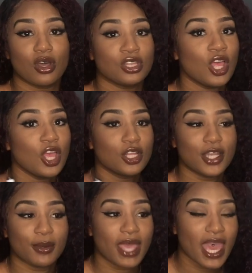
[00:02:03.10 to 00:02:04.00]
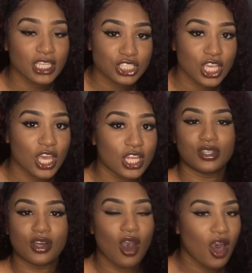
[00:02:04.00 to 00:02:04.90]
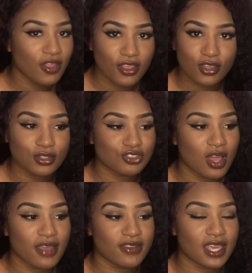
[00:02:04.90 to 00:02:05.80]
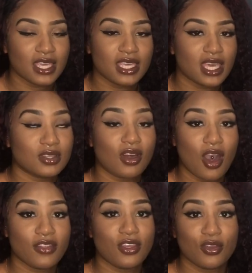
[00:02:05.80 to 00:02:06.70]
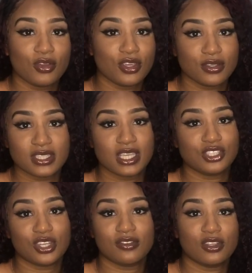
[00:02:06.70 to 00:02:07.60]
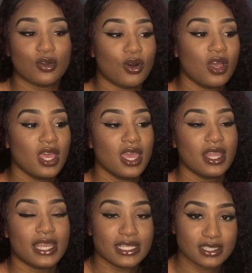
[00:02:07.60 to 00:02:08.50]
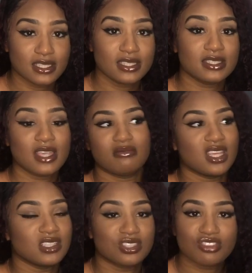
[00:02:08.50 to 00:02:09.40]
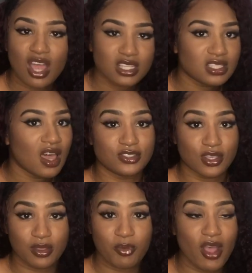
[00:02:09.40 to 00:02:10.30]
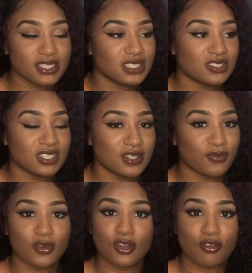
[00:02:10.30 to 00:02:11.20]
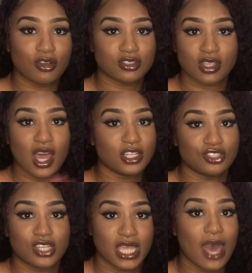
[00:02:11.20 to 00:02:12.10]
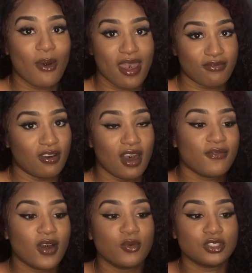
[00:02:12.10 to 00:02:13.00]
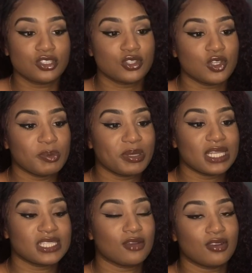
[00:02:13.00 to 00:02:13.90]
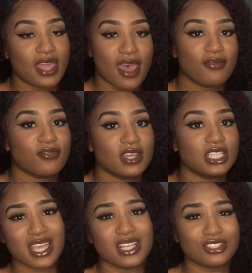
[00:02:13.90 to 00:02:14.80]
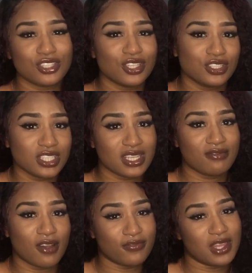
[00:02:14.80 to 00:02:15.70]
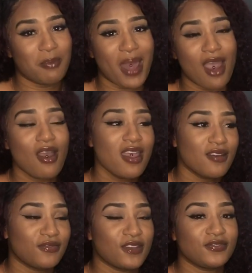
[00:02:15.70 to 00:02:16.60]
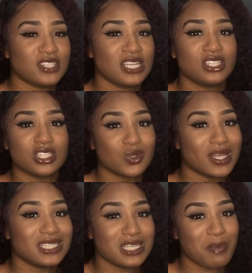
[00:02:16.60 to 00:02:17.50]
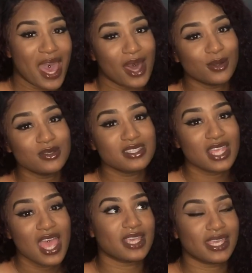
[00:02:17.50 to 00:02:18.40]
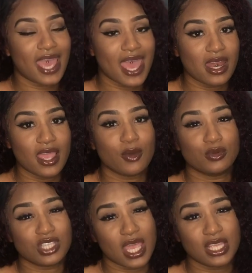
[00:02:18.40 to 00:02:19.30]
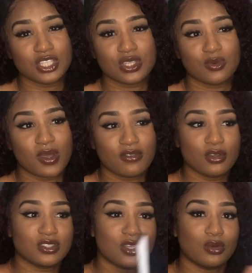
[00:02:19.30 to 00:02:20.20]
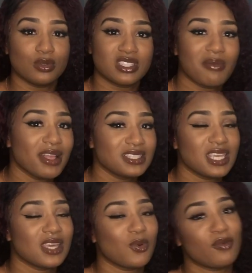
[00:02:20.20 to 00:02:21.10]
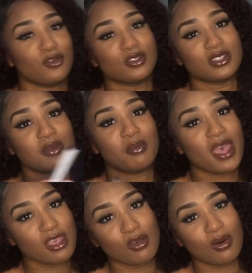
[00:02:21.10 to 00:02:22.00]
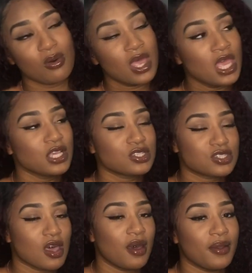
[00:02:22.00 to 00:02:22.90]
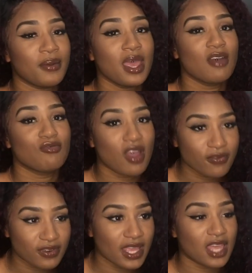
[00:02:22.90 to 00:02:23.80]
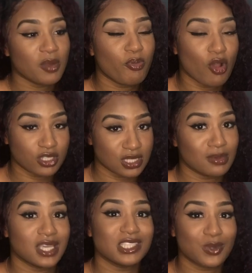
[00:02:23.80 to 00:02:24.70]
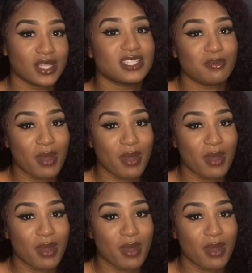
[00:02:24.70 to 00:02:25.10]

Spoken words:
on location, the car that you're driving, the car that you're using during your lessons, the instructor. So the prices are different across the country. However, if I was to put it down on average, it's usually roughly about £15 to £20. Again, it will change whether you're doing automatic, whether you're doing manual. So roughly an approximate is £20,